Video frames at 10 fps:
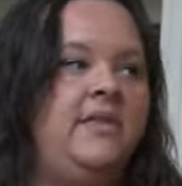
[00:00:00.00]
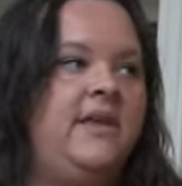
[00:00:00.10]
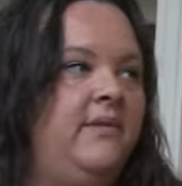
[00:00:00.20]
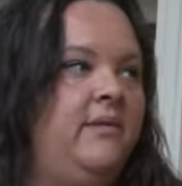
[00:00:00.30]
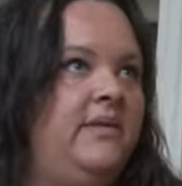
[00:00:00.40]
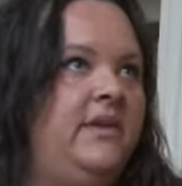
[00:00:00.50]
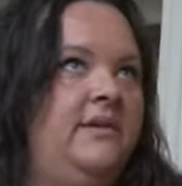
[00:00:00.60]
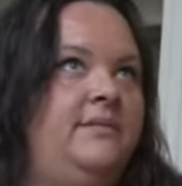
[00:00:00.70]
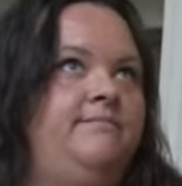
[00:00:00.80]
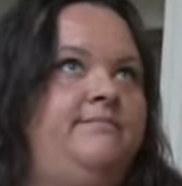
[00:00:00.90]
they
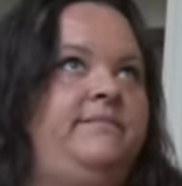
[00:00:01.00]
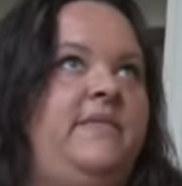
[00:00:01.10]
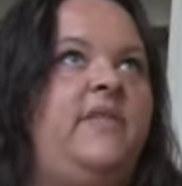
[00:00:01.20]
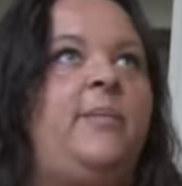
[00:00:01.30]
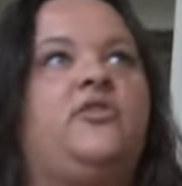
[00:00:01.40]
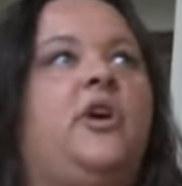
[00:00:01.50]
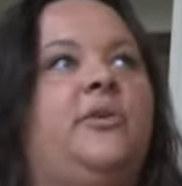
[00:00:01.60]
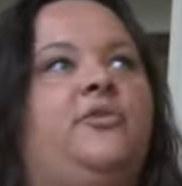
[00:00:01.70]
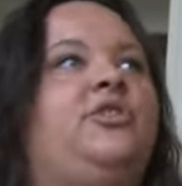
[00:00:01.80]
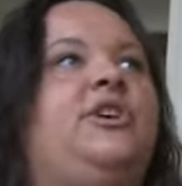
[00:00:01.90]
spent all
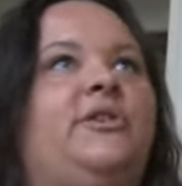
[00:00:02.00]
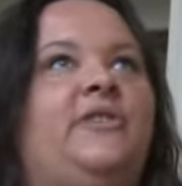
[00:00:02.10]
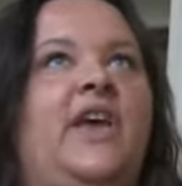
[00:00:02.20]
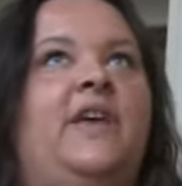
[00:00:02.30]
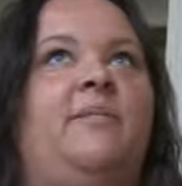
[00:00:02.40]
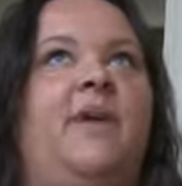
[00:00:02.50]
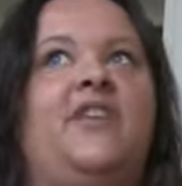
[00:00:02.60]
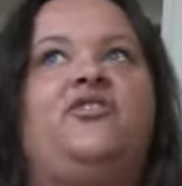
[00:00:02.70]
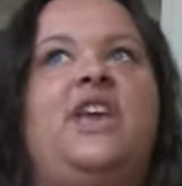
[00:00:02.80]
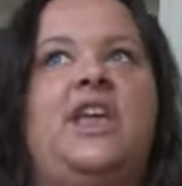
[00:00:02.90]
those years
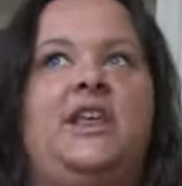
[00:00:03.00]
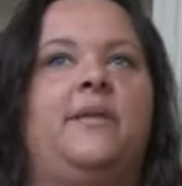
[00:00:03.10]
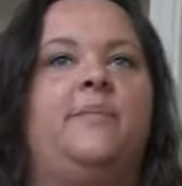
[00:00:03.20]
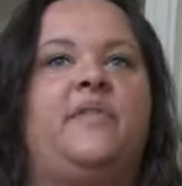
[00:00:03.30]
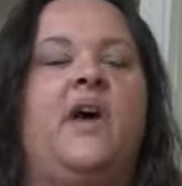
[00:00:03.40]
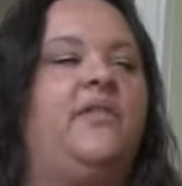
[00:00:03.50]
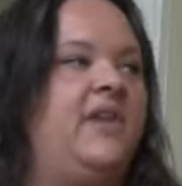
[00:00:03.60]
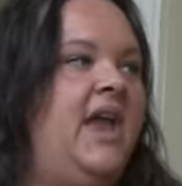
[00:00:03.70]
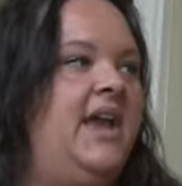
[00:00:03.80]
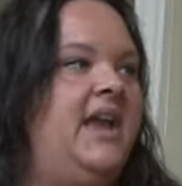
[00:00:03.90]
educating themselves
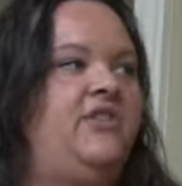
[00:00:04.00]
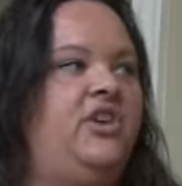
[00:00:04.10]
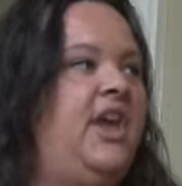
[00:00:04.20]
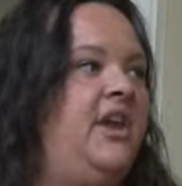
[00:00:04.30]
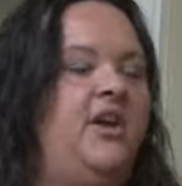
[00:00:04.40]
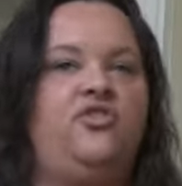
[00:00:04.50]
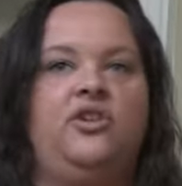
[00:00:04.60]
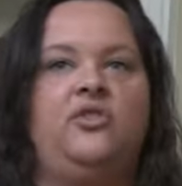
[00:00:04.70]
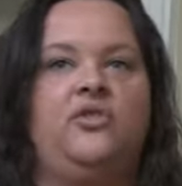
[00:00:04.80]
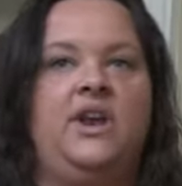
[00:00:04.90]
and how to educate our
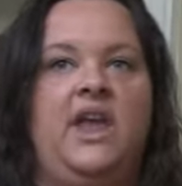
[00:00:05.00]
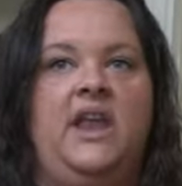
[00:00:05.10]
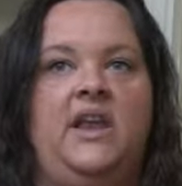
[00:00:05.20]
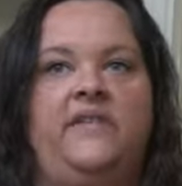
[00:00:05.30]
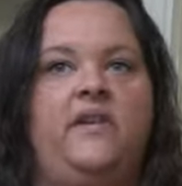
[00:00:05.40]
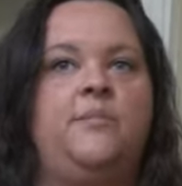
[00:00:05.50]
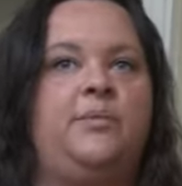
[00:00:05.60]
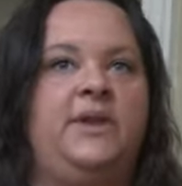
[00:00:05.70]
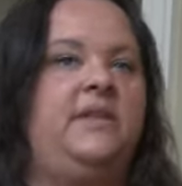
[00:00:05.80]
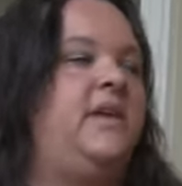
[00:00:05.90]
children, and it's
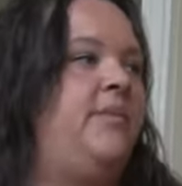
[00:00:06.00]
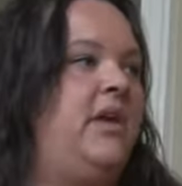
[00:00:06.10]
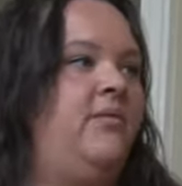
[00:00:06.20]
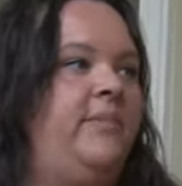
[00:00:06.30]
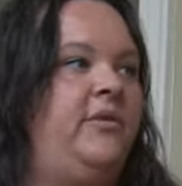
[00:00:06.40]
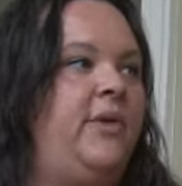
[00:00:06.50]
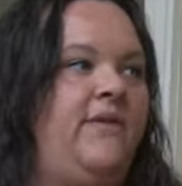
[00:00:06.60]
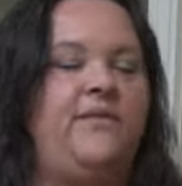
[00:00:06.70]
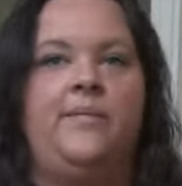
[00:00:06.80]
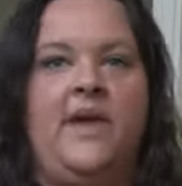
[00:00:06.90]
completely being ripped
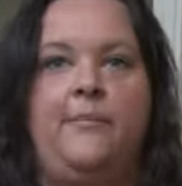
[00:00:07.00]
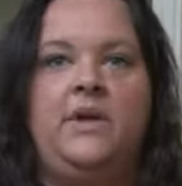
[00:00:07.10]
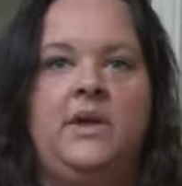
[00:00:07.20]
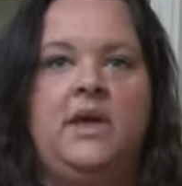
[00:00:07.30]
away from them.